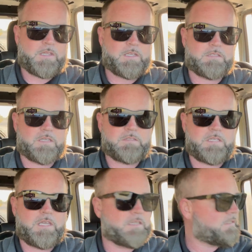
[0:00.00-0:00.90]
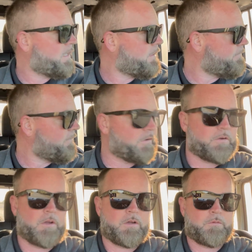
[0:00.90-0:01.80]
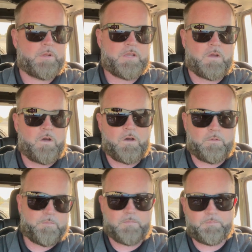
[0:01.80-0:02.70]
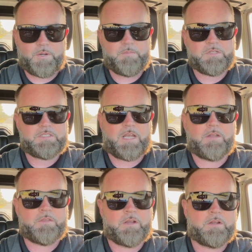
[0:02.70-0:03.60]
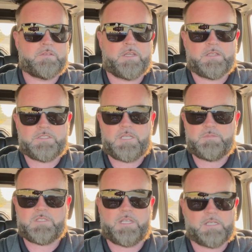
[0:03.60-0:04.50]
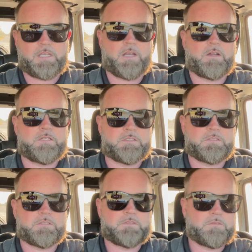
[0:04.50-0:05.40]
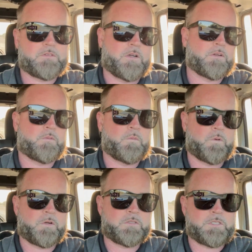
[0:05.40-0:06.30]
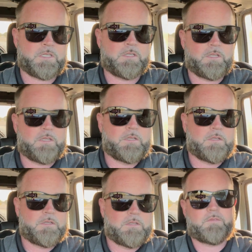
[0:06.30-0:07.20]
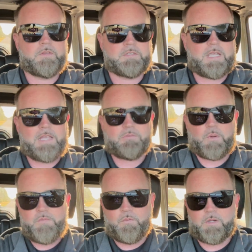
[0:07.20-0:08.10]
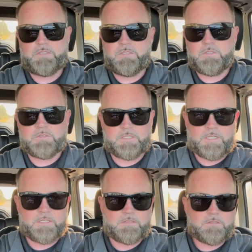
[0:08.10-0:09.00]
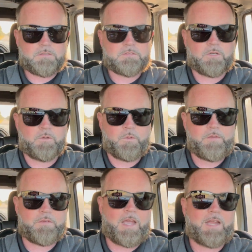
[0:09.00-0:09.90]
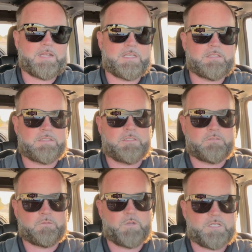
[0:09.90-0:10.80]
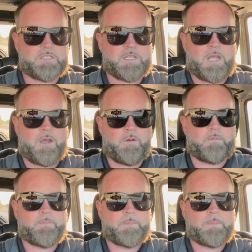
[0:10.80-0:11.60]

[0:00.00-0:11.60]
I think it's a TSF recall. Pretty much out there that Jeep's taking care of this under warranty. It's got 342s in it, so we've got to get those switched out.